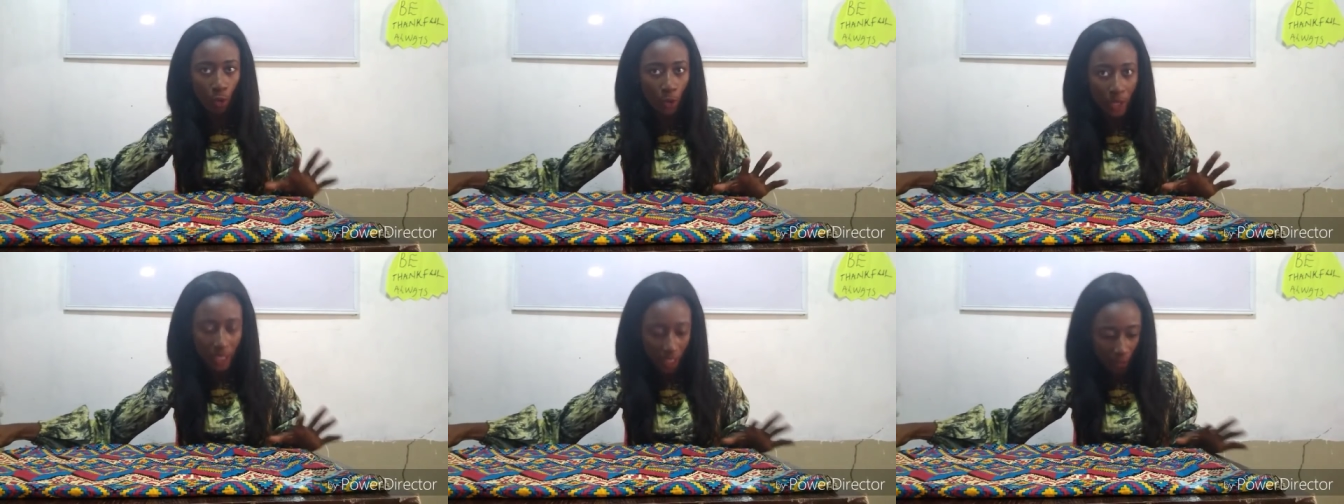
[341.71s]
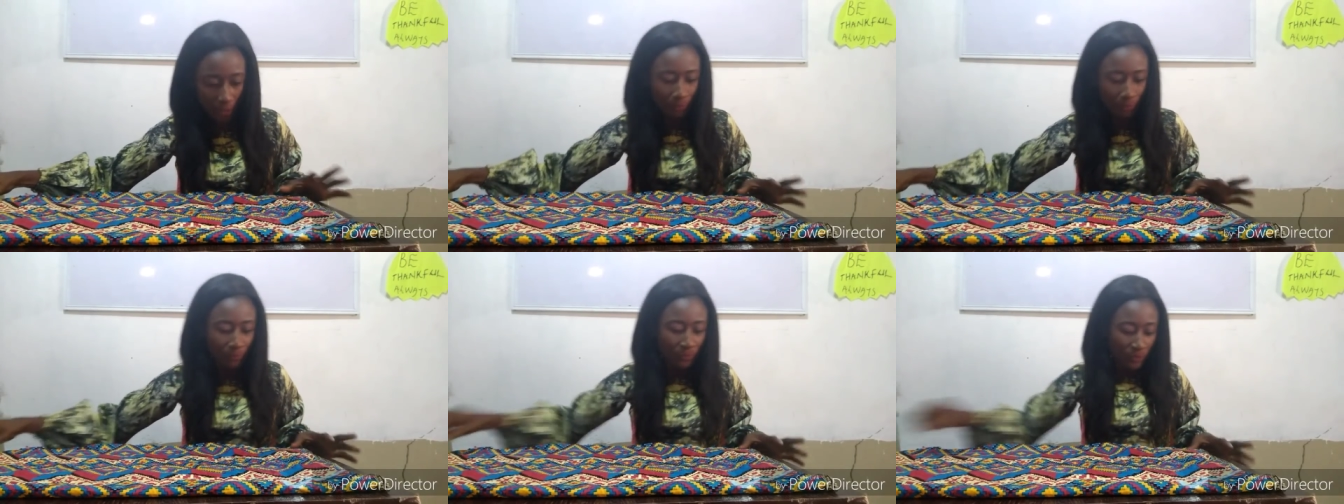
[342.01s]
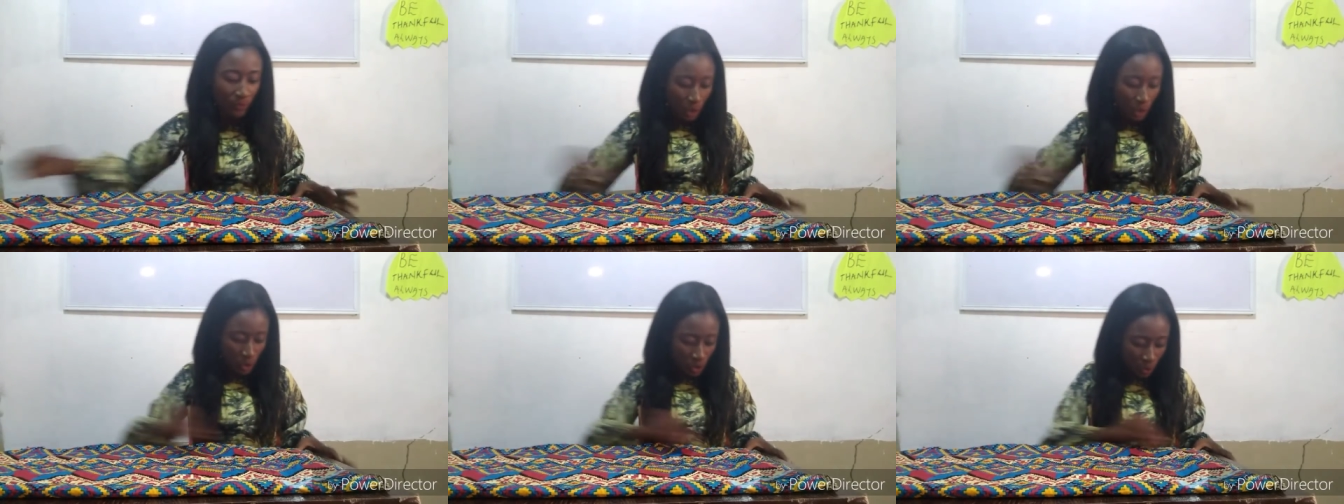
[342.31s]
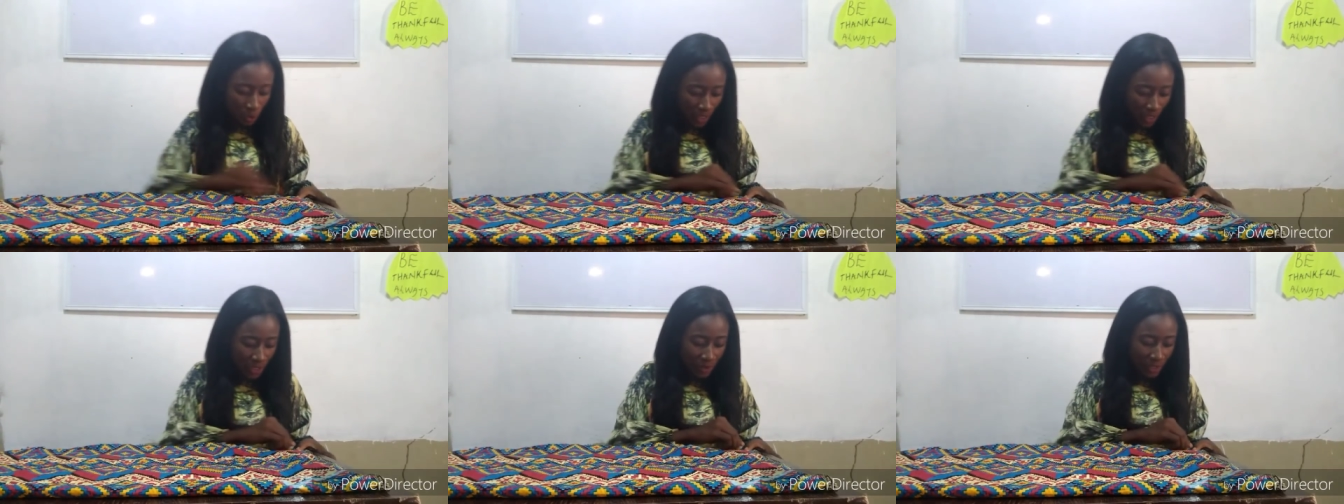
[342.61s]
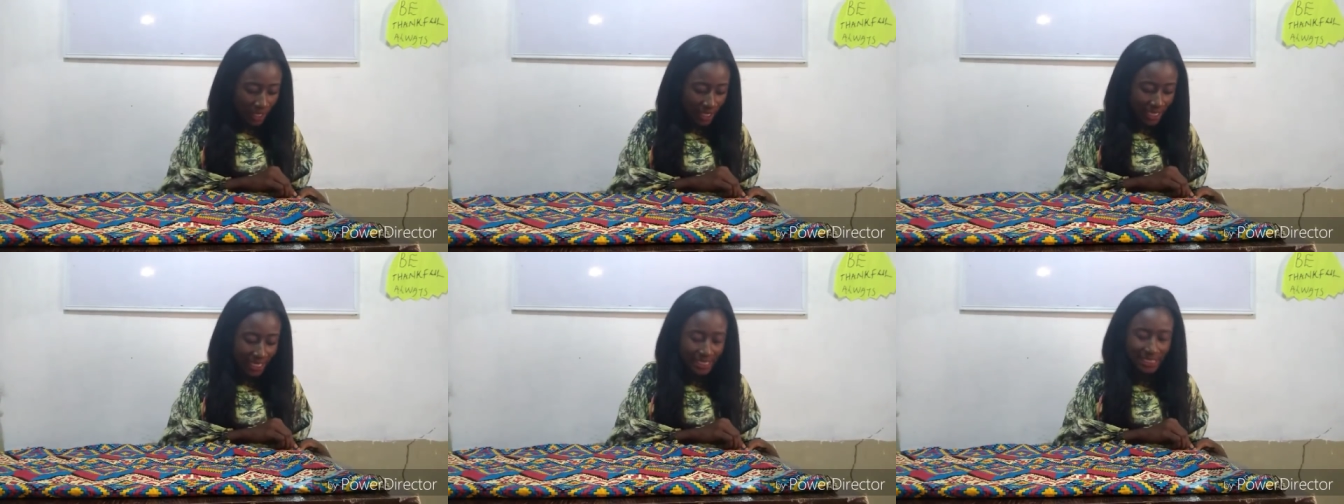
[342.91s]
Okay, so when
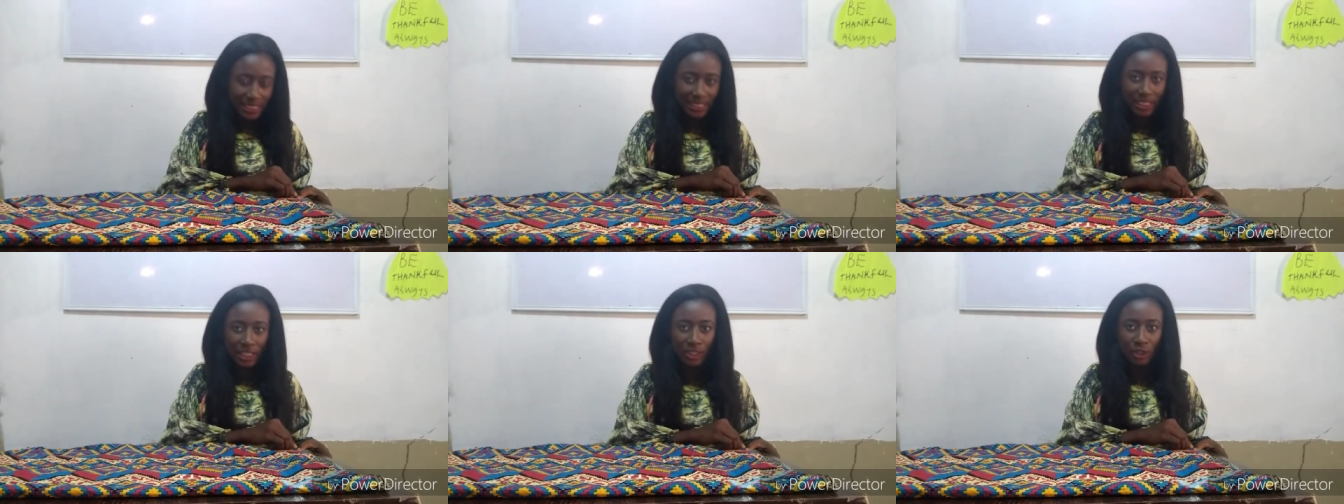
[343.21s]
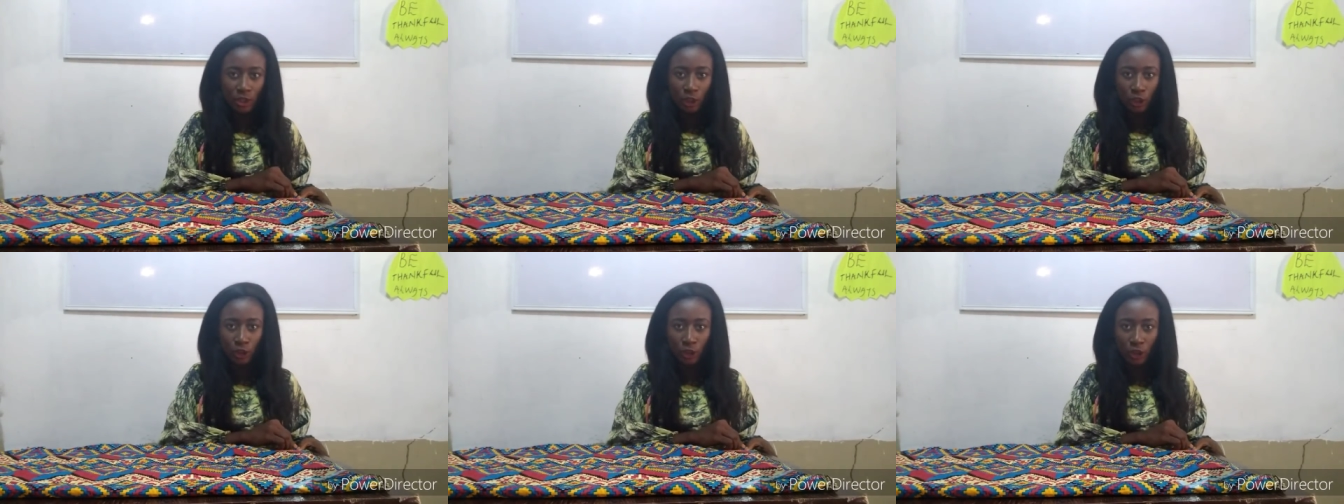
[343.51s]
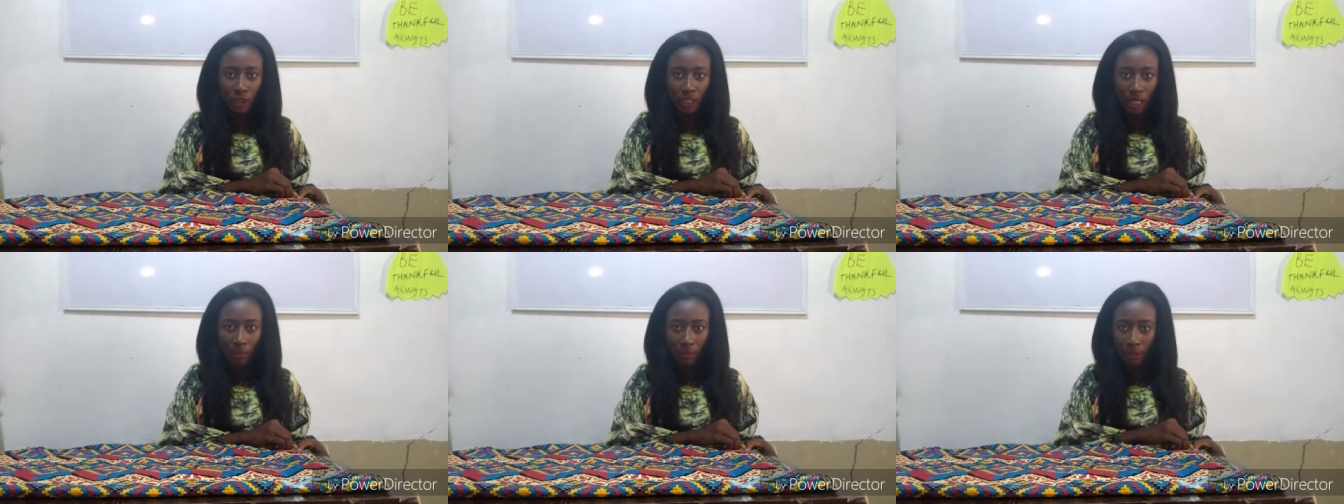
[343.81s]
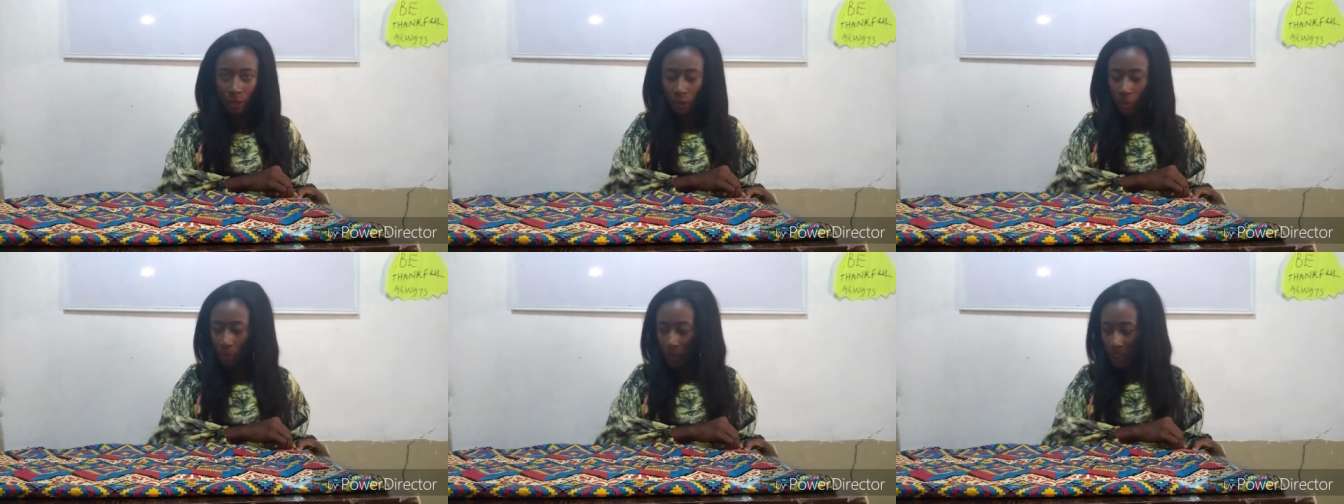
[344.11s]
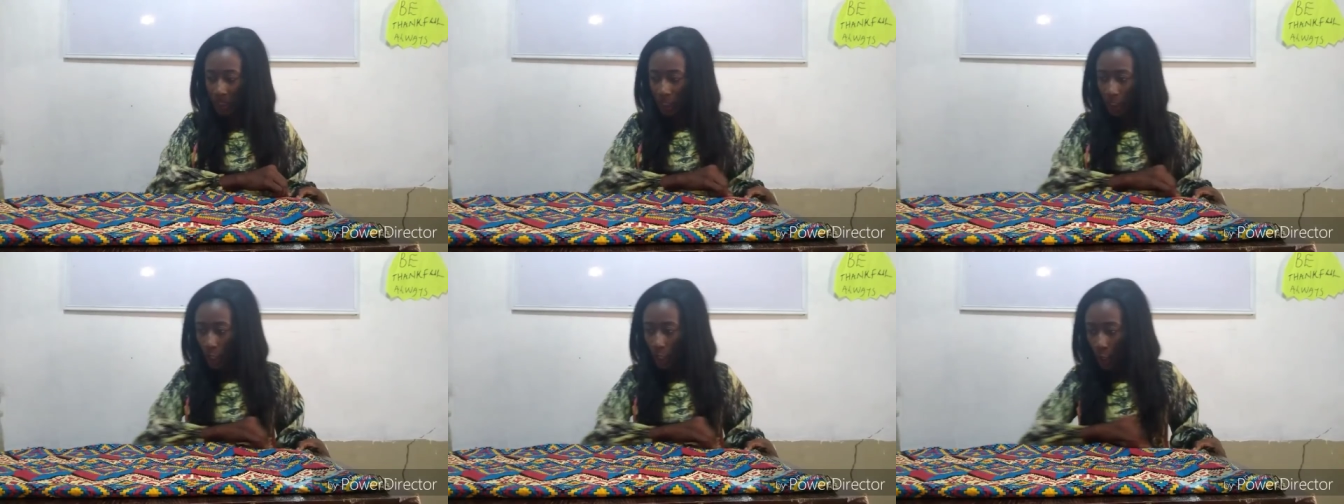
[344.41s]
you get this your shoulder
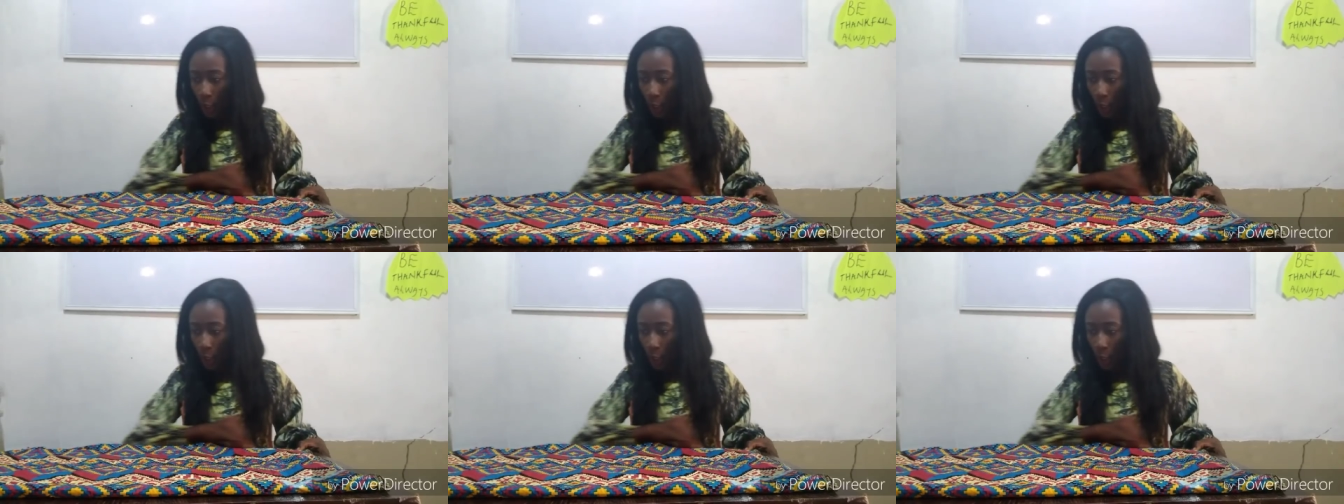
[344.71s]
measurement,